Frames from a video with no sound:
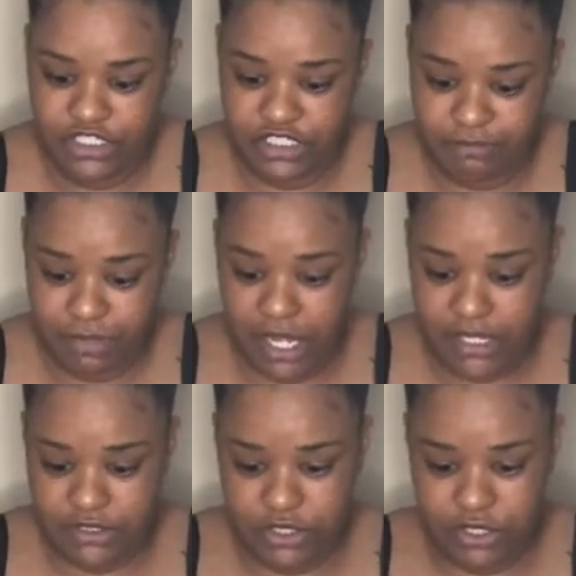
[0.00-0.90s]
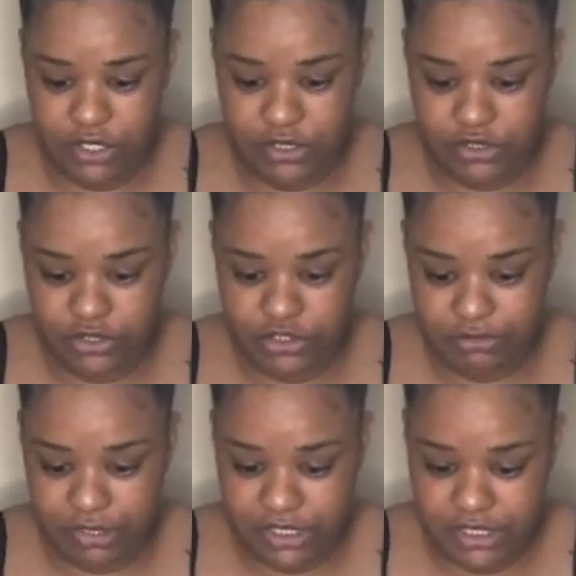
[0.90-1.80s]
She's blocked on
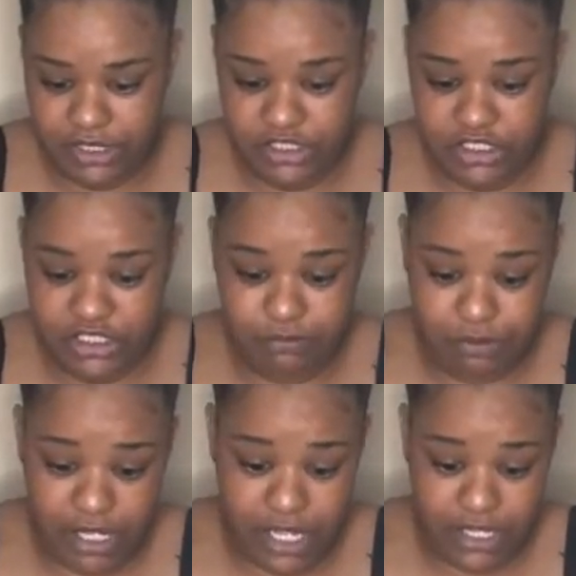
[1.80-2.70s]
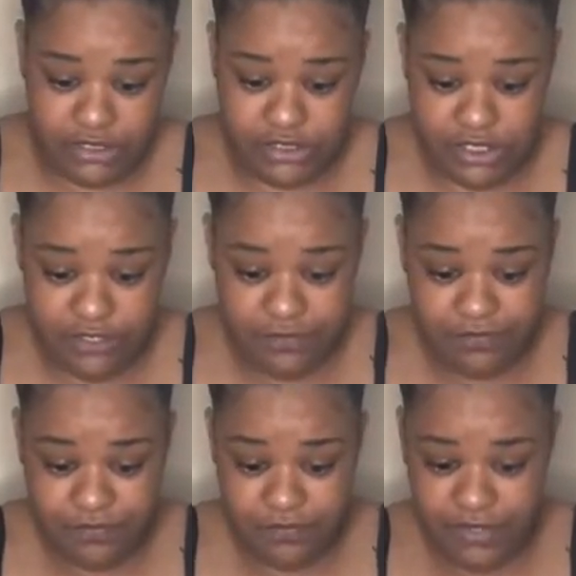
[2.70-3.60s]
social media. She's blocked
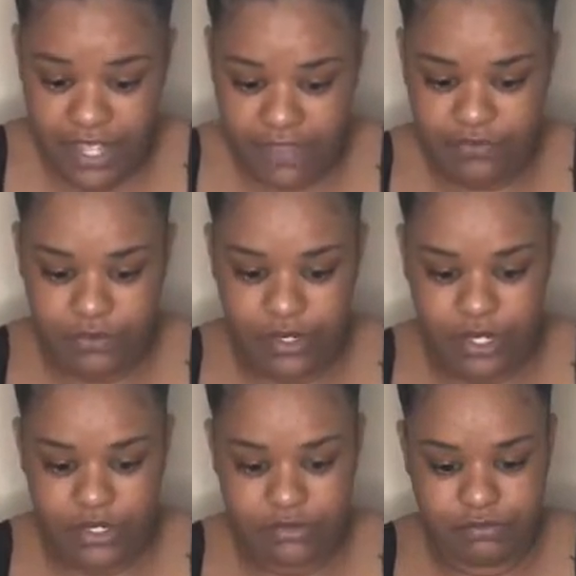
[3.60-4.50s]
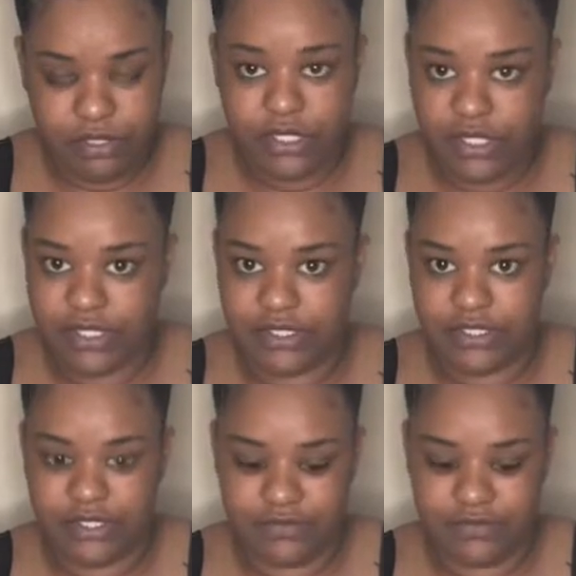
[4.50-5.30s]
everywhere because